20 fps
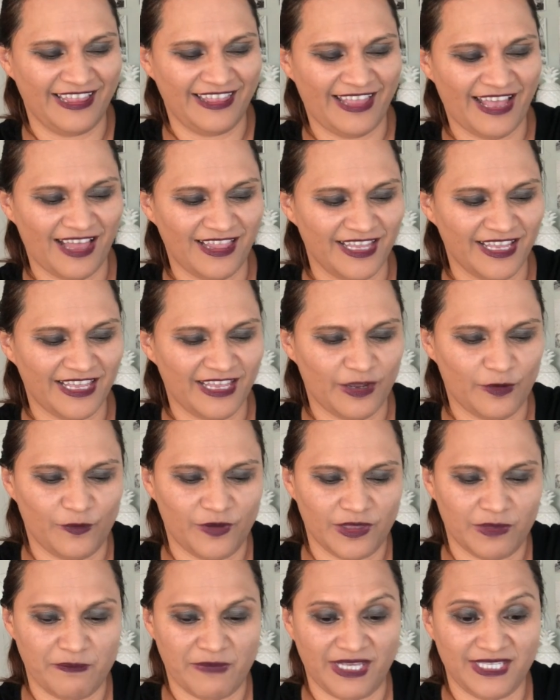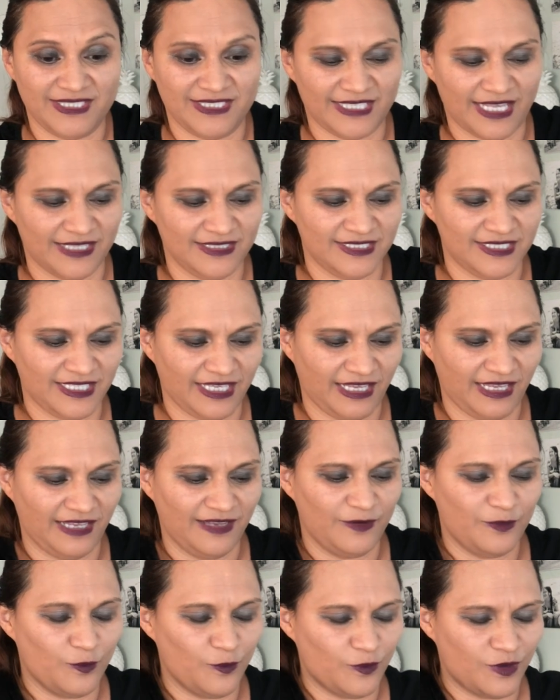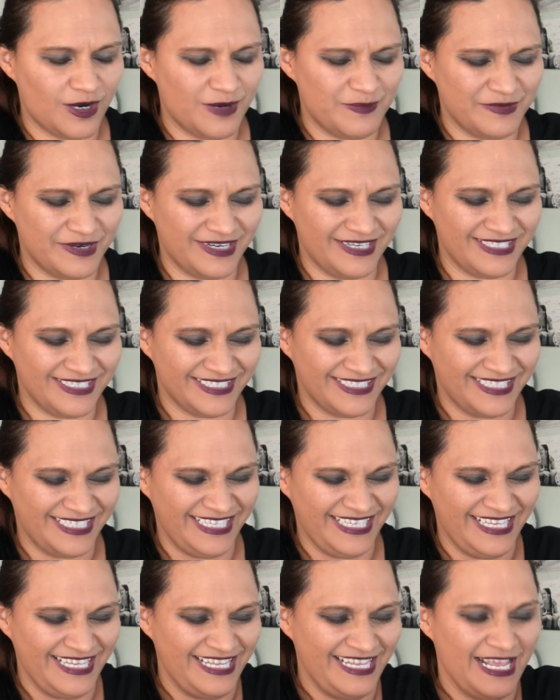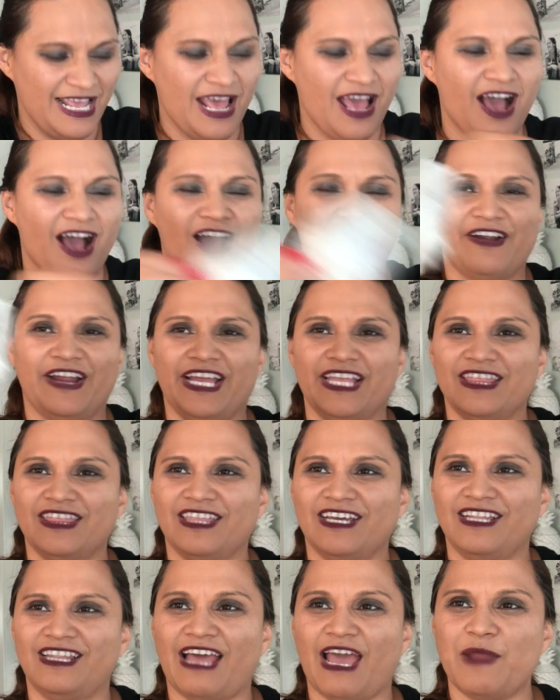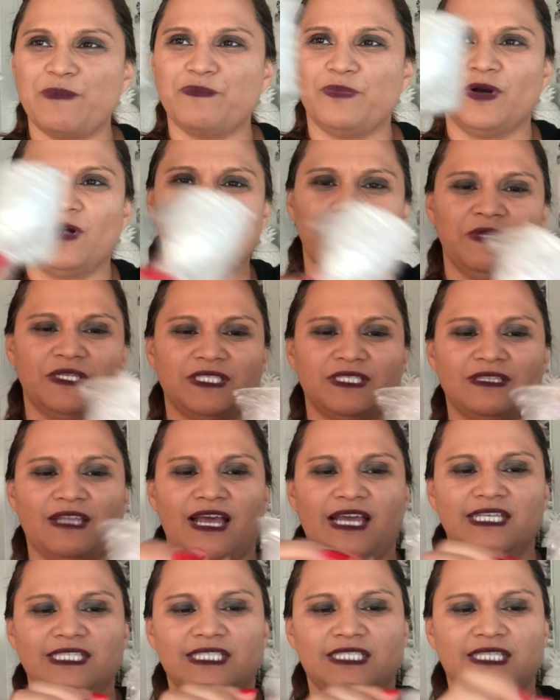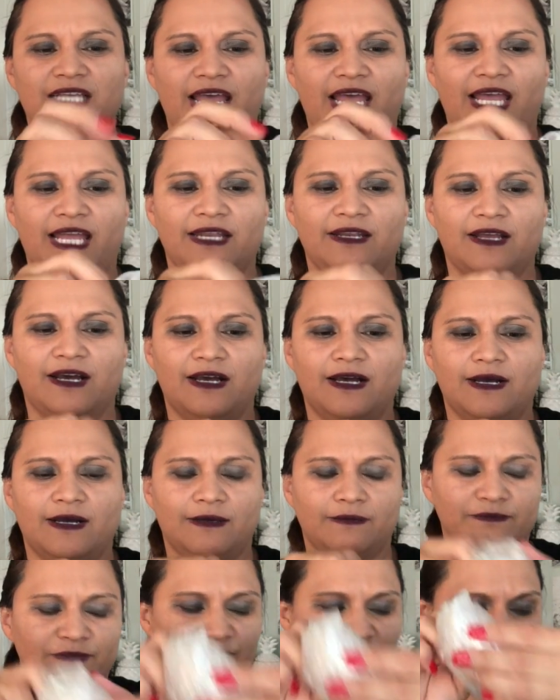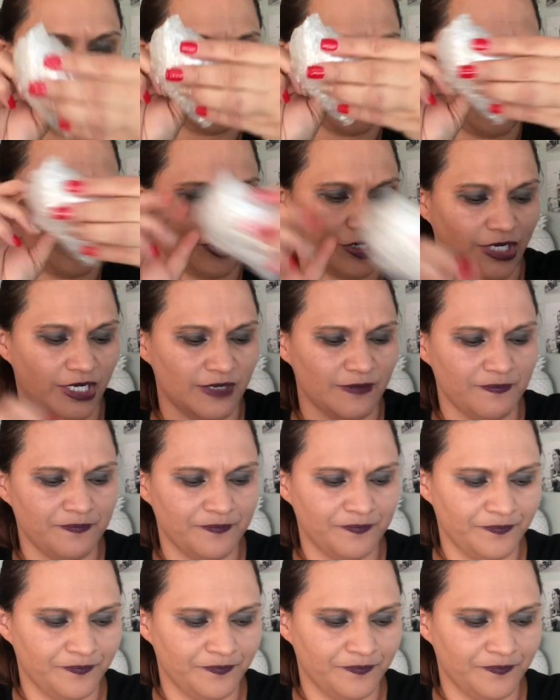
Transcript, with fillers: delicate with my Scentsy warmers. All right, the light bulb is nice and um, secure.